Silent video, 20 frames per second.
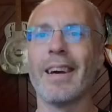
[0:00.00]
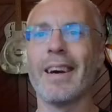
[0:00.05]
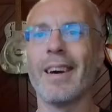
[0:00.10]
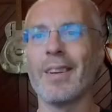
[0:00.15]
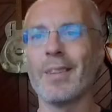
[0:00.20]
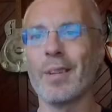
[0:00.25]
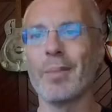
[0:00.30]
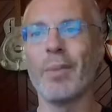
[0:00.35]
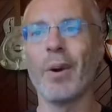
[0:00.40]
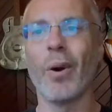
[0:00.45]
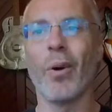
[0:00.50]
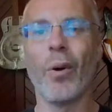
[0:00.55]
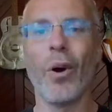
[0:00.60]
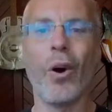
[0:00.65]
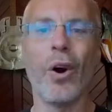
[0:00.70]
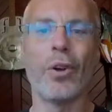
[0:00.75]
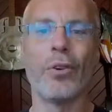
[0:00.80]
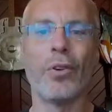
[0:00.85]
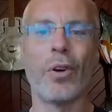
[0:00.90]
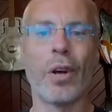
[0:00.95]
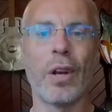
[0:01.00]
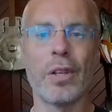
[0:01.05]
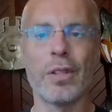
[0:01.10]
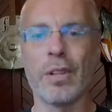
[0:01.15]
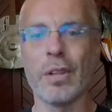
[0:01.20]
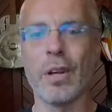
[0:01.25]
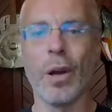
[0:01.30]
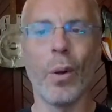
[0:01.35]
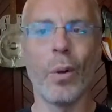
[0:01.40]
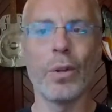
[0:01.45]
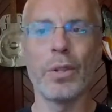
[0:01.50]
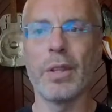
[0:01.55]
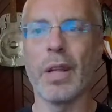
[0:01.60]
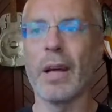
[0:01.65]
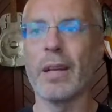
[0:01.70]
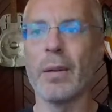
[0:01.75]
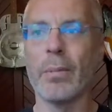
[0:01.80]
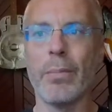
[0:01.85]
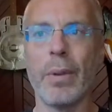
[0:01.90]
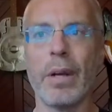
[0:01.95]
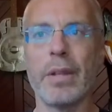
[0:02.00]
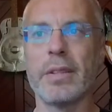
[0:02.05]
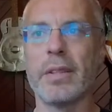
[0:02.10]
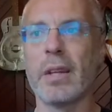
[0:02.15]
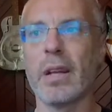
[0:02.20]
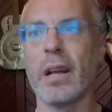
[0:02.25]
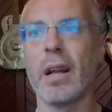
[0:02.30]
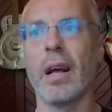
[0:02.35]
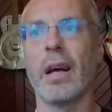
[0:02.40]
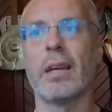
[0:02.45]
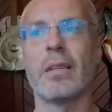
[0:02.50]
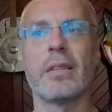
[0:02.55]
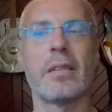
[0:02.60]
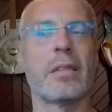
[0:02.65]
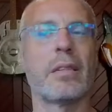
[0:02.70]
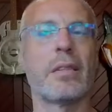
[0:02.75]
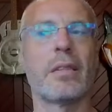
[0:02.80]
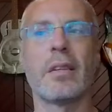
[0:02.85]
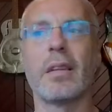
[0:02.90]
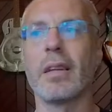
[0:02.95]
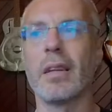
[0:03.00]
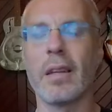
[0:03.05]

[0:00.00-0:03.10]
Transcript: Somehow our drug is the gold standard, best in class,